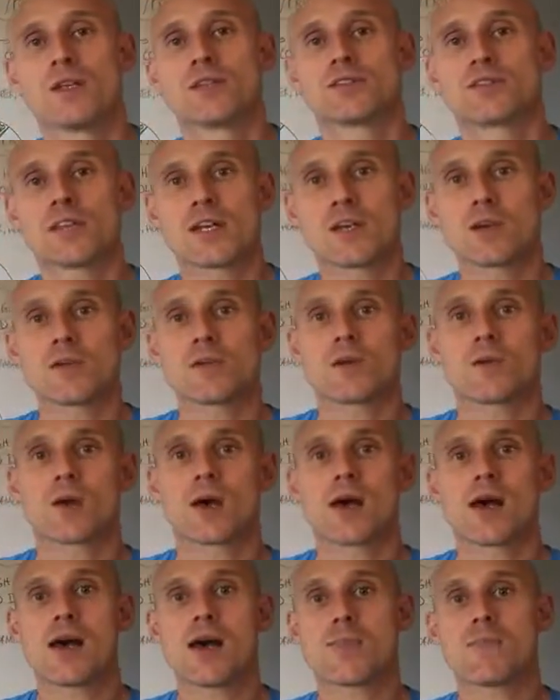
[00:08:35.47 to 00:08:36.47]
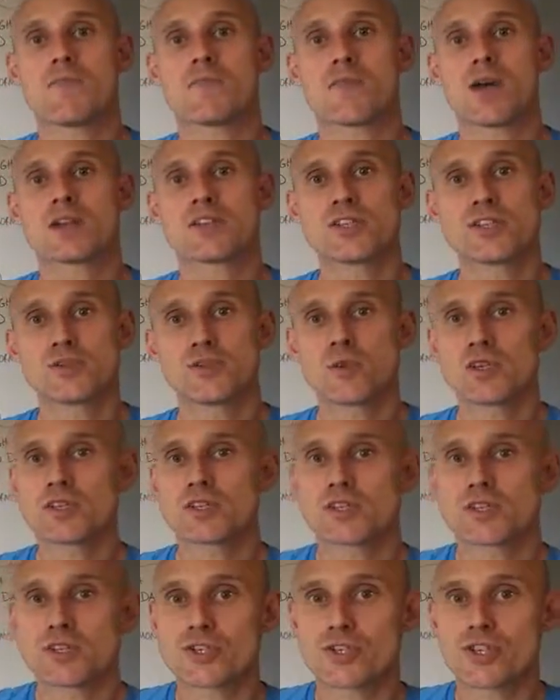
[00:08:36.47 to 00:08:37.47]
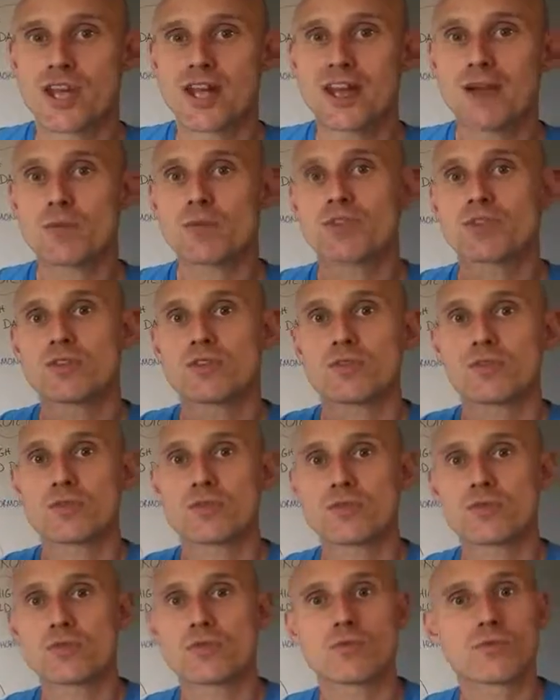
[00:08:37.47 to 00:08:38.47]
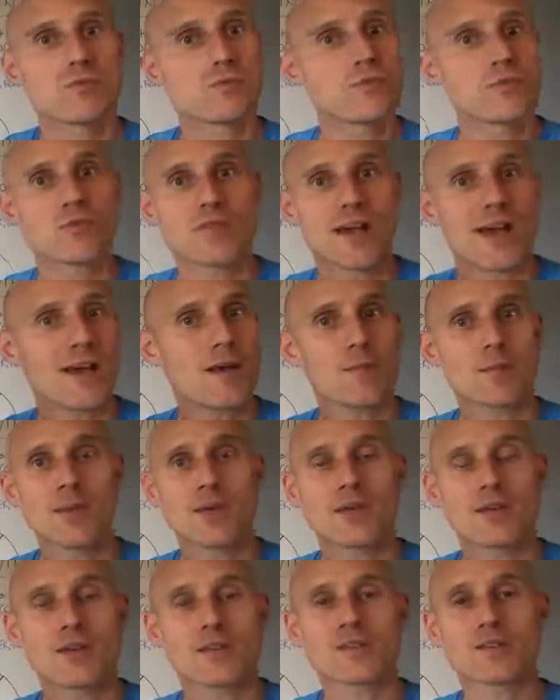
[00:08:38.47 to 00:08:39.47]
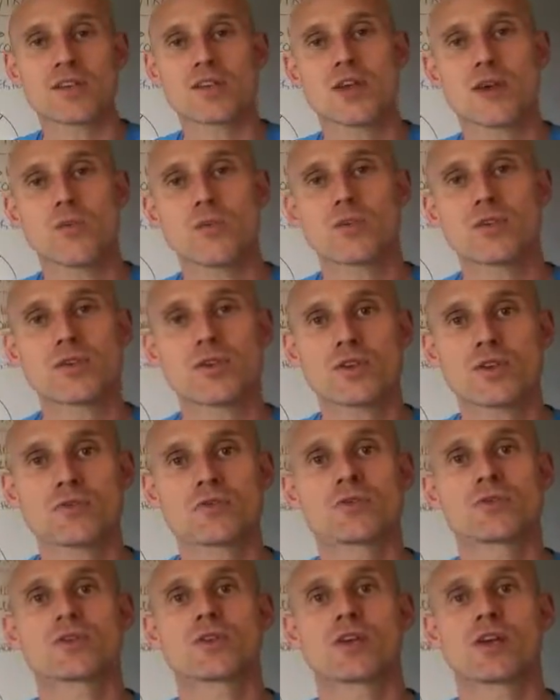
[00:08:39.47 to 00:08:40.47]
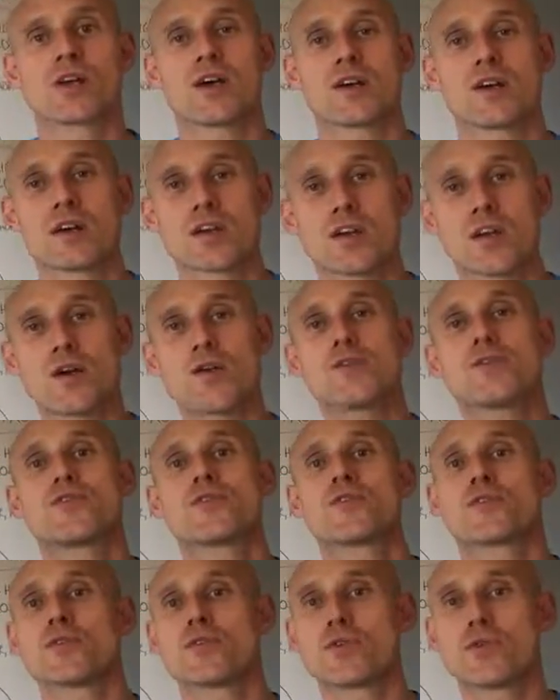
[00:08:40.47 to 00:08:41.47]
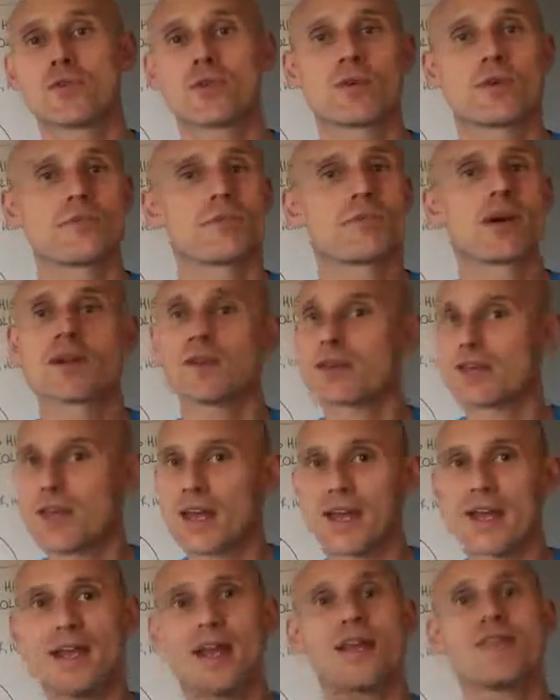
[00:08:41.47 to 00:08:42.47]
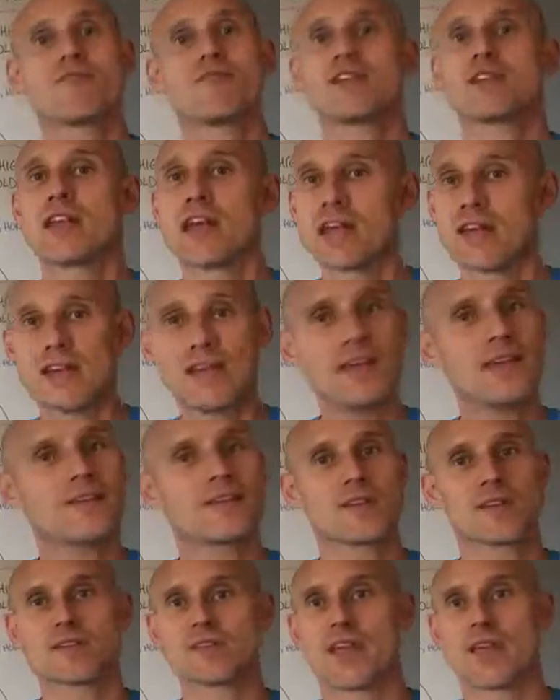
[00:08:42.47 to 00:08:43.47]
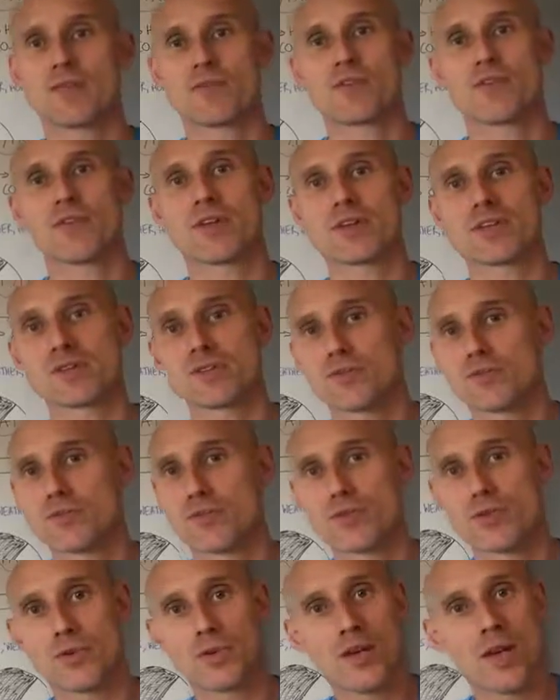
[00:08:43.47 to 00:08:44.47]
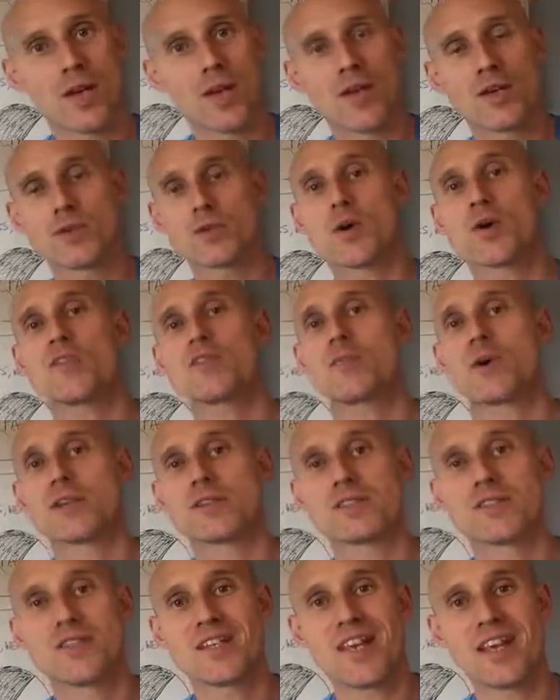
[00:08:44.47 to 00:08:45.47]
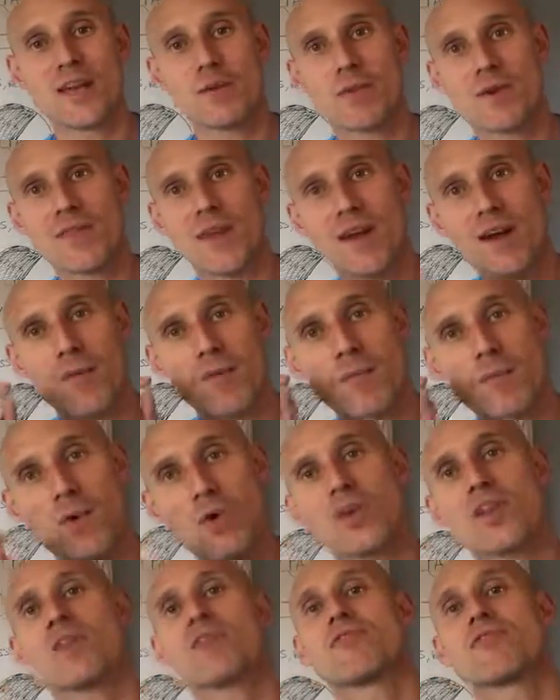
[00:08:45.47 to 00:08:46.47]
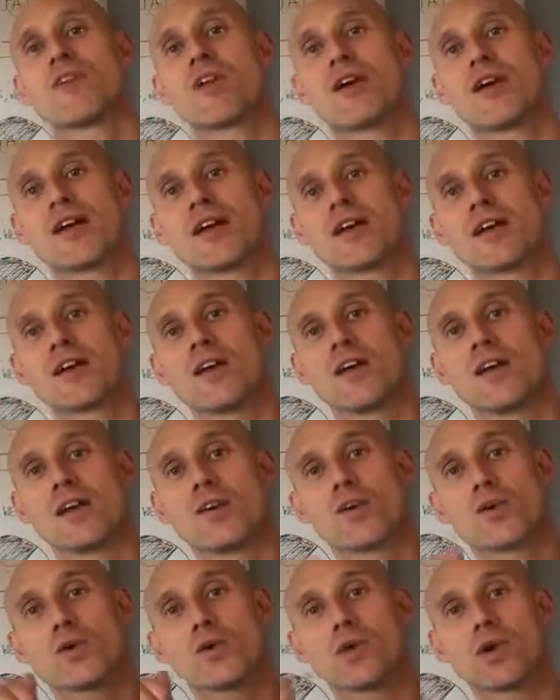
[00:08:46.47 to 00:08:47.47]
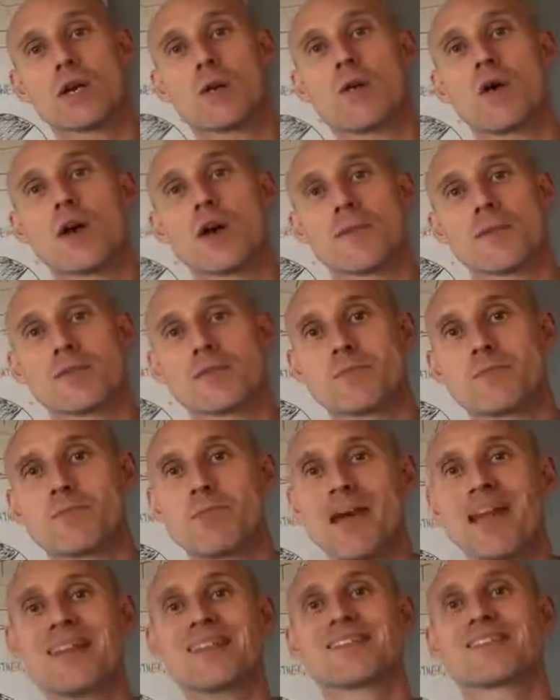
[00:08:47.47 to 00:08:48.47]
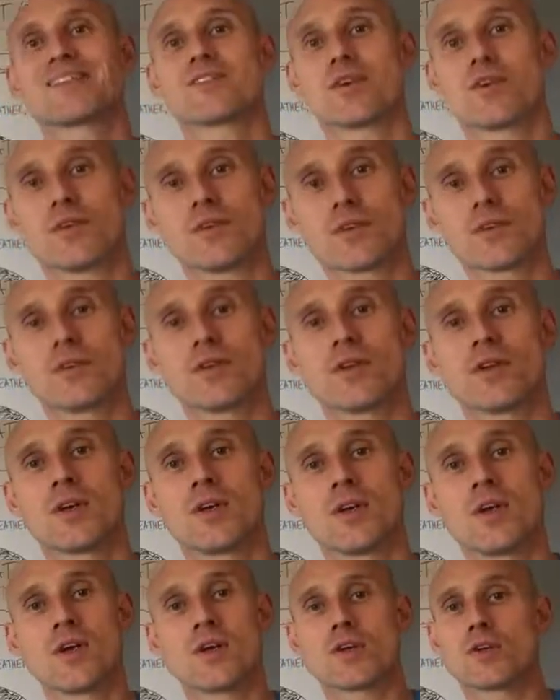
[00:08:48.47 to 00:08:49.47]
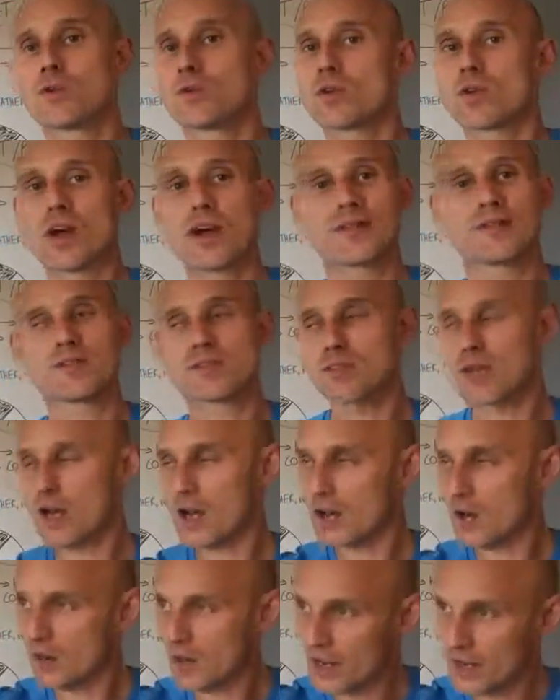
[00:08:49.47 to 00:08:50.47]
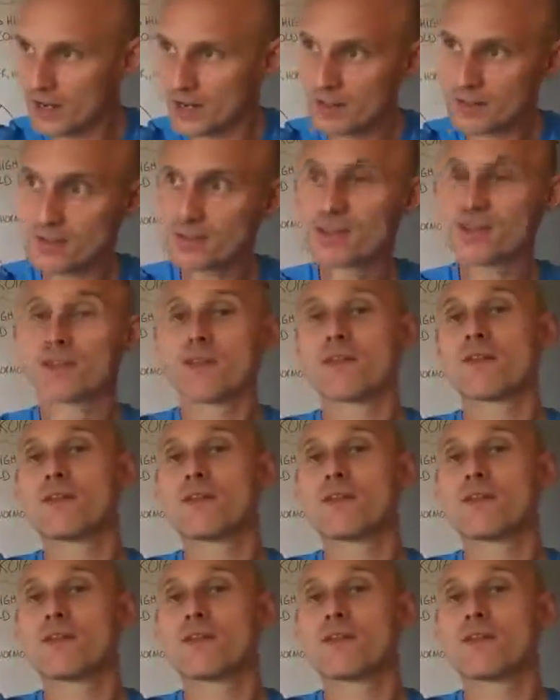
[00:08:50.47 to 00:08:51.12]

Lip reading: So I just wanted to share with you that, because I don't want you to kind of go through mundane every day eating the same things through 12 months a year without modifying your requirements based on your lifestyle and